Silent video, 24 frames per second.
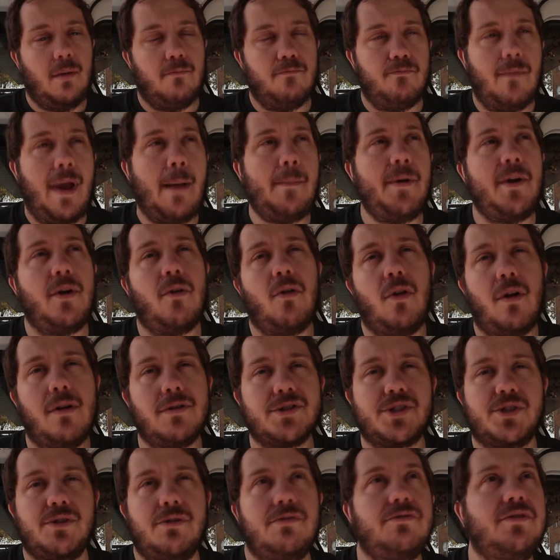Maybe it'll
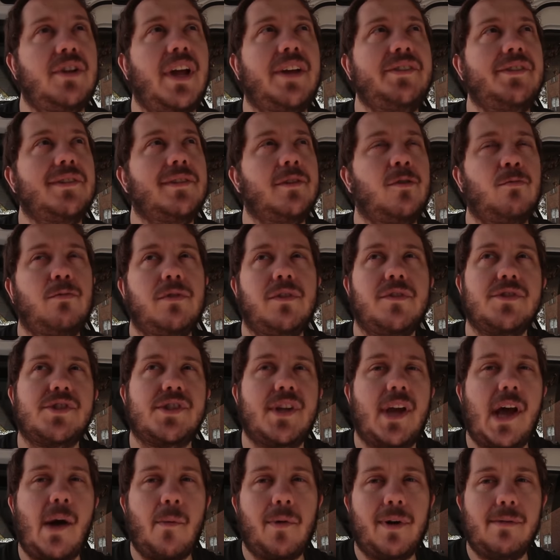also deaden a little bit of the
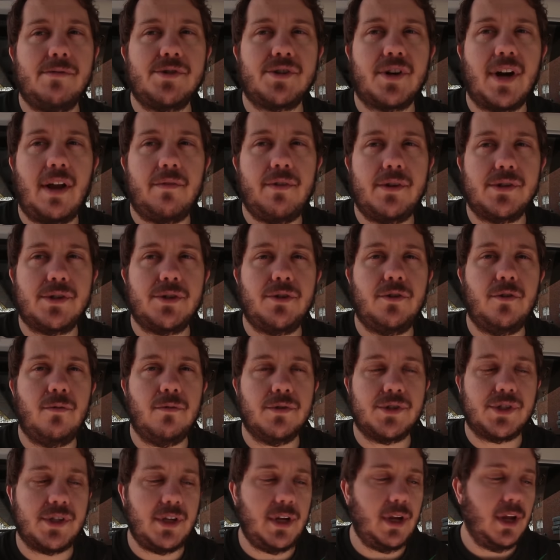sound when I'm driving too, we'll
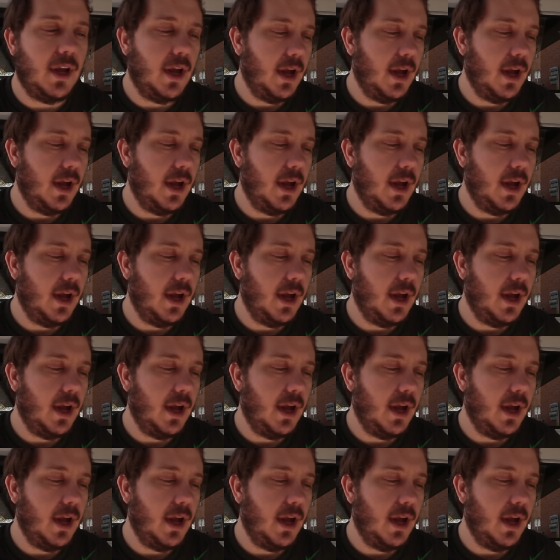see.